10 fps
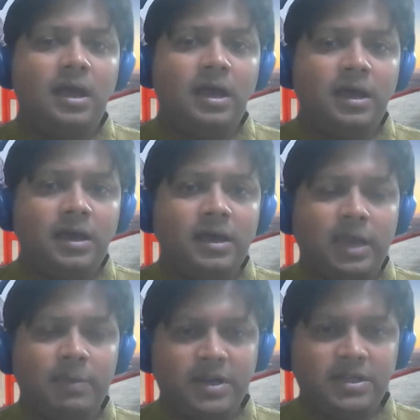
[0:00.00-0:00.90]

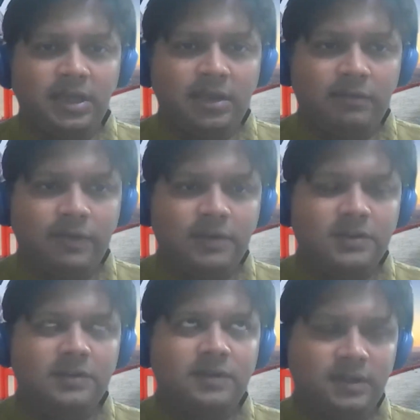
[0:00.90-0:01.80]
Emerging
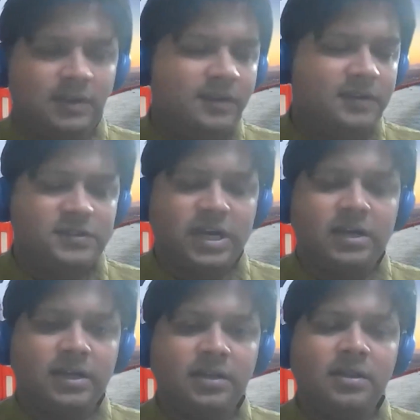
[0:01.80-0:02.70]
Infectious Diseases
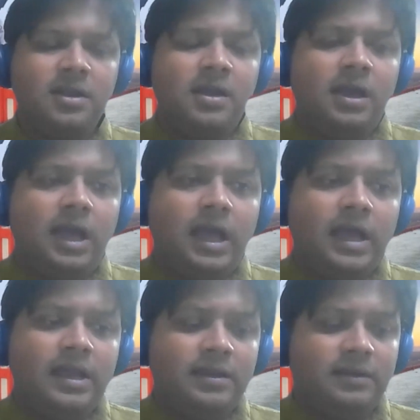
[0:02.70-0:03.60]
Journal,
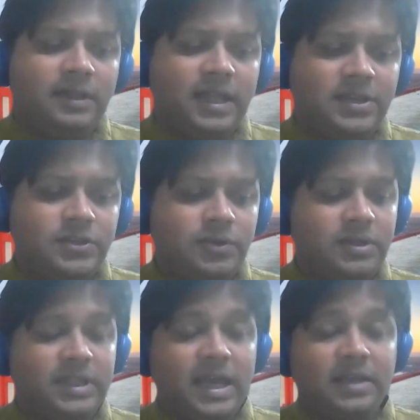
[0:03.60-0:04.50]
and they
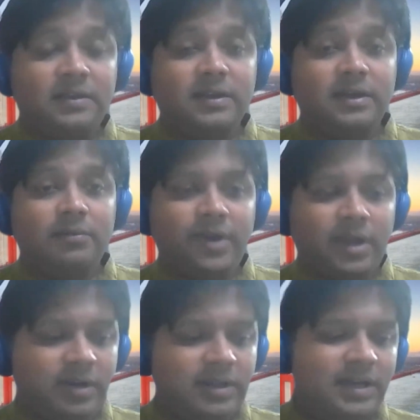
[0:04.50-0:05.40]
showed that
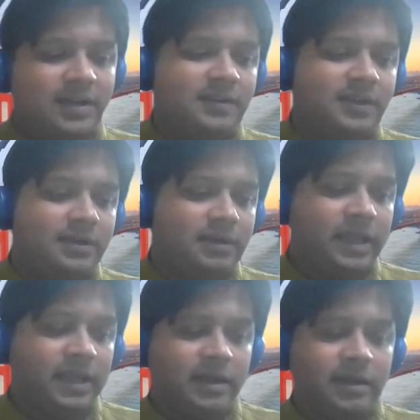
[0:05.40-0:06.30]
whenever there is a
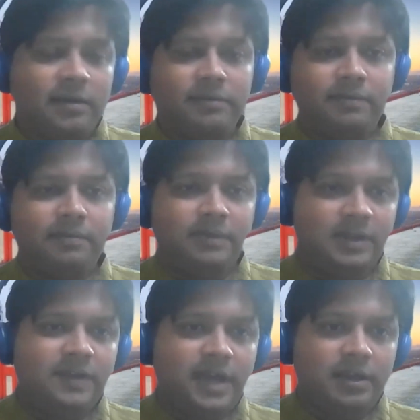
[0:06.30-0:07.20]

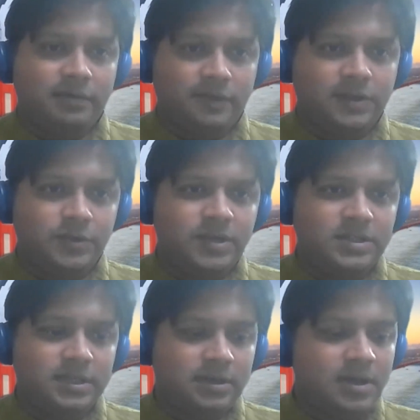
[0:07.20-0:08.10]
this kind of
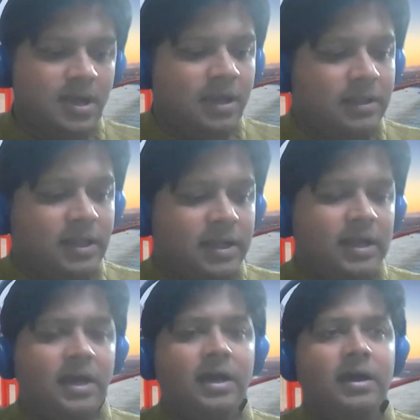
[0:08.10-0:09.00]
situation,
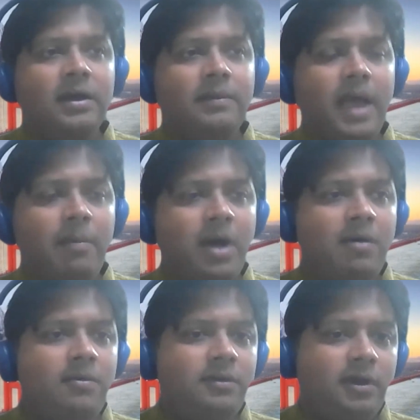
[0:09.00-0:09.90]
the
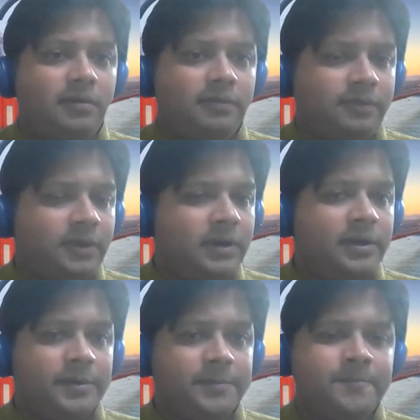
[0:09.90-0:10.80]
amount of
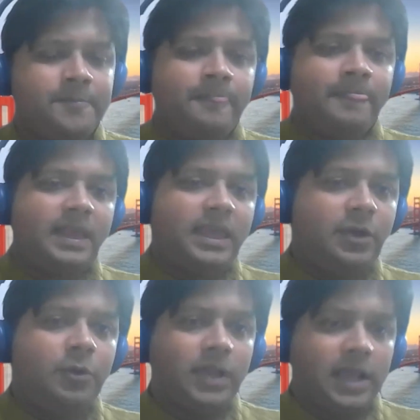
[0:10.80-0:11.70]

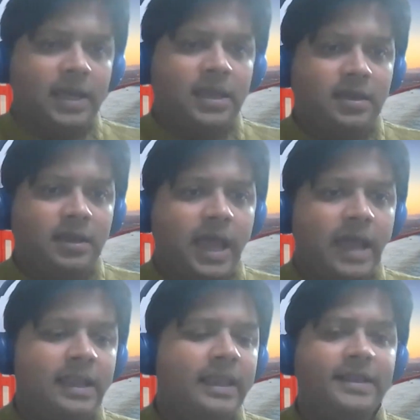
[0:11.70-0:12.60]
E. coli
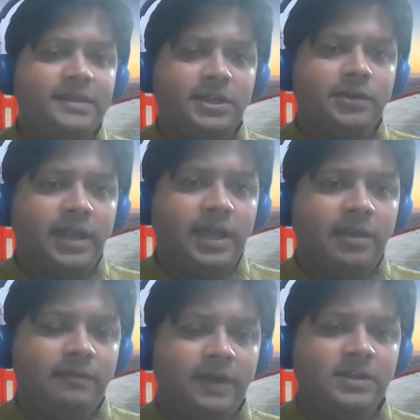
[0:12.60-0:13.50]
and Legionella
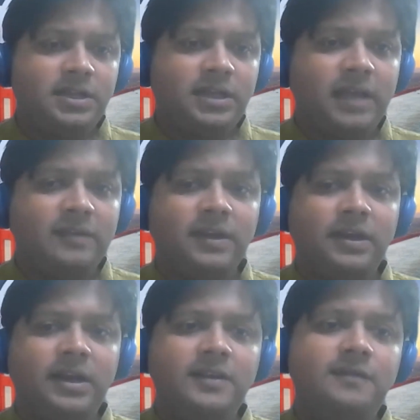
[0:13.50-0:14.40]
infection has
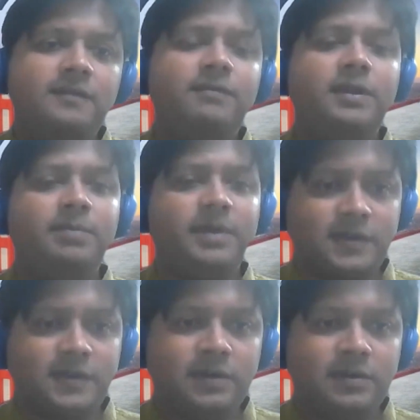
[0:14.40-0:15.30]
increased
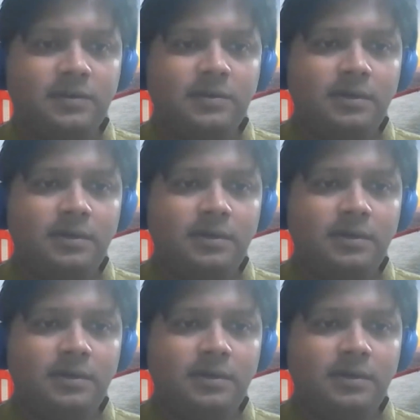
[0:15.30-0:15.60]
50%.